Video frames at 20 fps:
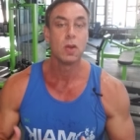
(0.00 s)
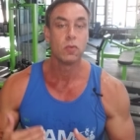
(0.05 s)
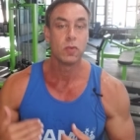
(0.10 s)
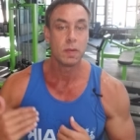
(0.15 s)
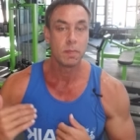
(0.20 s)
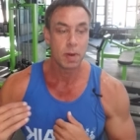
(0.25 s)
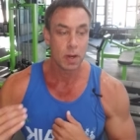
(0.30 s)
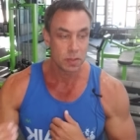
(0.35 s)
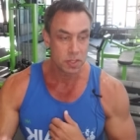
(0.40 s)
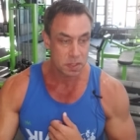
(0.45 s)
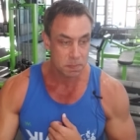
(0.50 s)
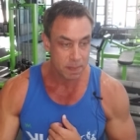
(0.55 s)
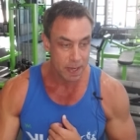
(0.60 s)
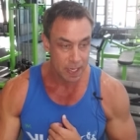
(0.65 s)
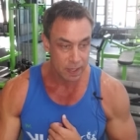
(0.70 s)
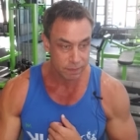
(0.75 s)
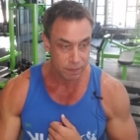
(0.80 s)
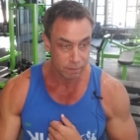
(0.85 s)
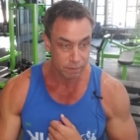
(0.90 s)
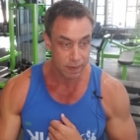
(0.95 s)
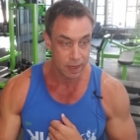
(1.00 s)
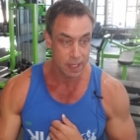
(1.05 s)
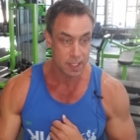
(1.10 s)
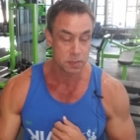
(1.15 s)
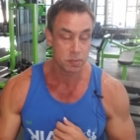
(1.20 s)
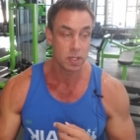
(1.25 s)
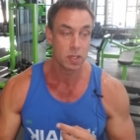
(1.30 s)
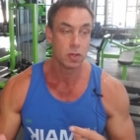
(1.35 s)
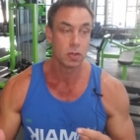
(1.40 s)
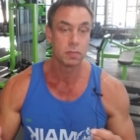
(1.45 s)
we bounce back from
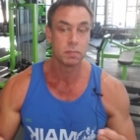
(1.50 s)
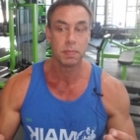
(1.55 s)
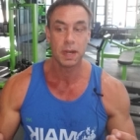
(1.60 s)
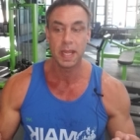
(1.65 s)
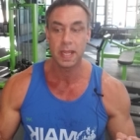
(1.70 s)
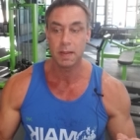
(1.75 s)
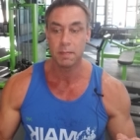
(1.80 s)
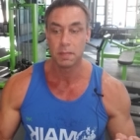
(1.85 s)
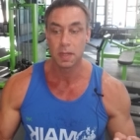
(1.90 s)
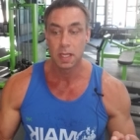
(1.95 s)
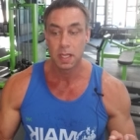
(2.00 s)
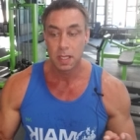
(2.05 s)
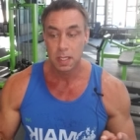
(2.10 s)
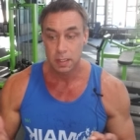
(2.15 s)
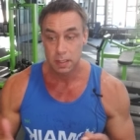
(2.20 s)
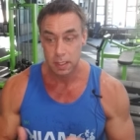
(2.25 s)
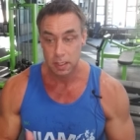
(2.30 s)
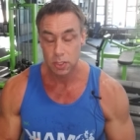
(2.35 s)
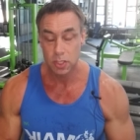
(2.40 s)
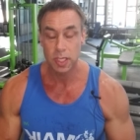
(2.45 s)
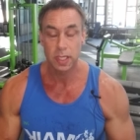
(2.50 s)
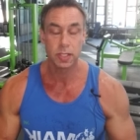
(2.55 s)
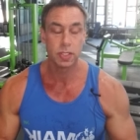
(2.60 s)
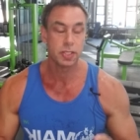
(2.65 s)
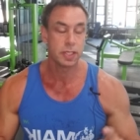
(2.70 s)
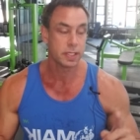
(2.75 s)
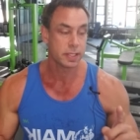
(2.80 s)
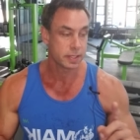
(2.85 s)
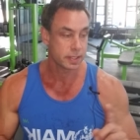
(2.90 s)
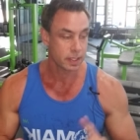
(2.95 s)
failures, we don't blame the
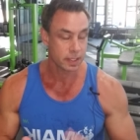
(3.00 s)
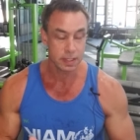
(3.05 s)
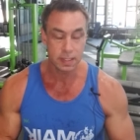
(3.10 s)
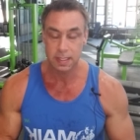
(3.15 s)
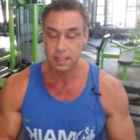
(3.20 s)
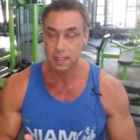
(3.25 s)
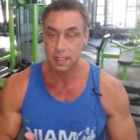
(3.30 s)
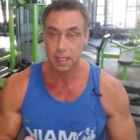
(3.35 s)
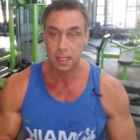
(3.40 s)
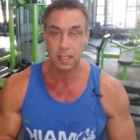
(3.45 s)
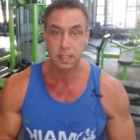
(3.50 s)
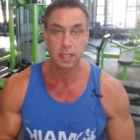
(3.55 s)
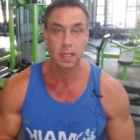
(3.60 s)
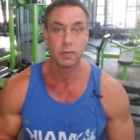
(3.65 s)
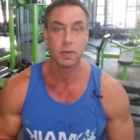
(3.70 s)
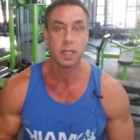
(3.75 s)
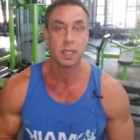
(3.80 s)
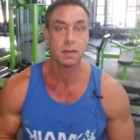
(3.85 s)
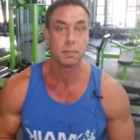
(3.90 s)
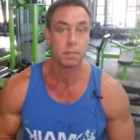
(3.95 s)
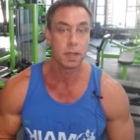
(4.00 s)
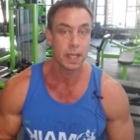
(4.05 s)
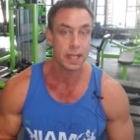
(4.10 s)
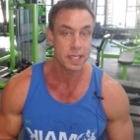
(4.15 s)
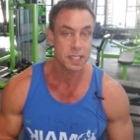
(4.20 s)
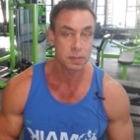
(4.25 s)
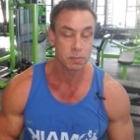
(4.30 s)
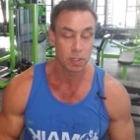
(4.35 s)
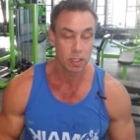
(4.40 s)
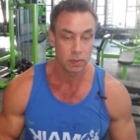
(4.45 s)
judges, the this, that, the other, that we didn't
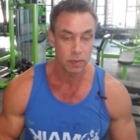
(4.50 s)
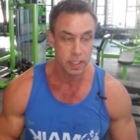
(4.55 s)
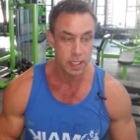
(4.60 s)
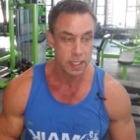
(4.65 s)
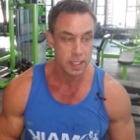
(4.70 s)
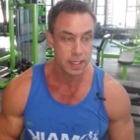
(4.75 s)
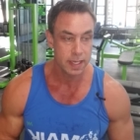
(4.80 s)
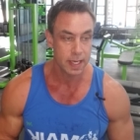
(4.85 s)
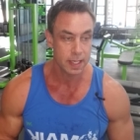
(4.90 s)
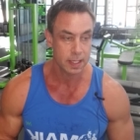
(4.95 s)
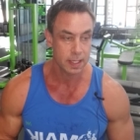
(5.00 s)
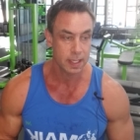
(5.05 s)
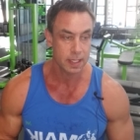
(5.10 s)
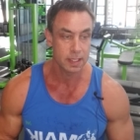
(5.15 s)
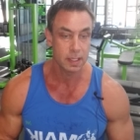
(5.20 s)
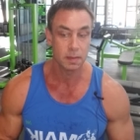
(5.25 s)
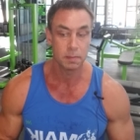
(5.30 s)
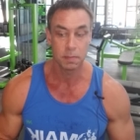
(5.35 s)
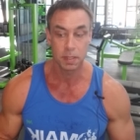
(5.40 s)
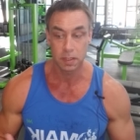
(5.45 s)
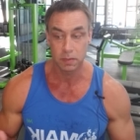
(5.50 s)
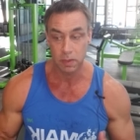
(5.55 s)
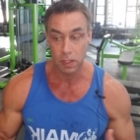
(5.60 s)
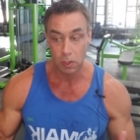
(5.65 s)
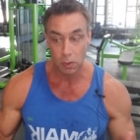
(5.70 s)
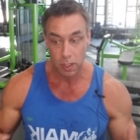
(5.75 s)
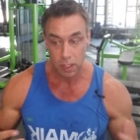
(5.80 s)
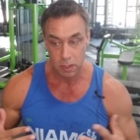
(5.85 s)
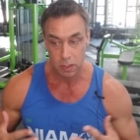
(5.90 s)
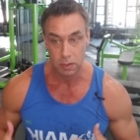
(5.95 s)
place well, or we didn't get that, but we
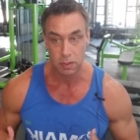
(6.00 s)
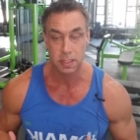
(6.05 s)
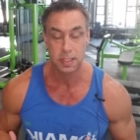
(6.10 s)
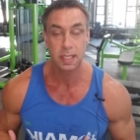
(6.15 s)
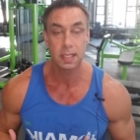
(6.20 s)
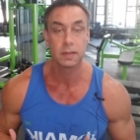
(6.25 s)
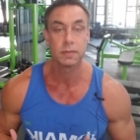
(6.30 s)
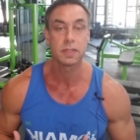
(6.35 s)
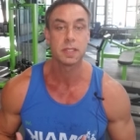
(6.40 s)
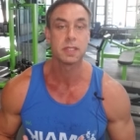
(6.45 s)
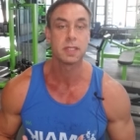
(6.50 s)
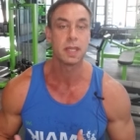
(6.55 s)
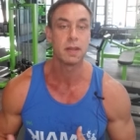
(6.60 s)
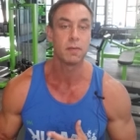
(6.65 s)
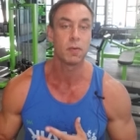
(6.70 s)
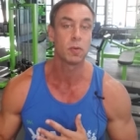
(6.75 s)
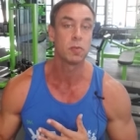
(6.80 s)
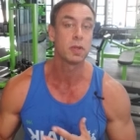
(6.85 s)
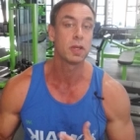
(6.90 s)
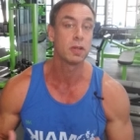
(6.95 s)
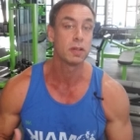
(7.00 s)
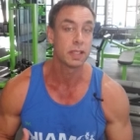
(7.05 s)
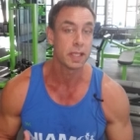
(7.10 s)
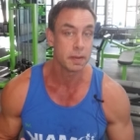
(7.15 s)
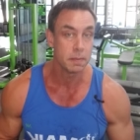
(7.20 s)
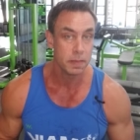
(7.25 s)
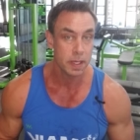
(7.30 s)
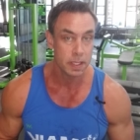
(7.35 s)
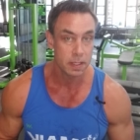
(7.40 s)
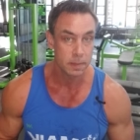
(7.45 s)
look into ourselves and say, well, we could have
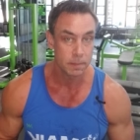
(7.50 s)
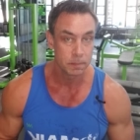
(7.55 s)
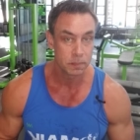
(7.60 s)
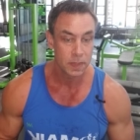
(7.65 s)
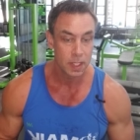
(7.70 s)
done better.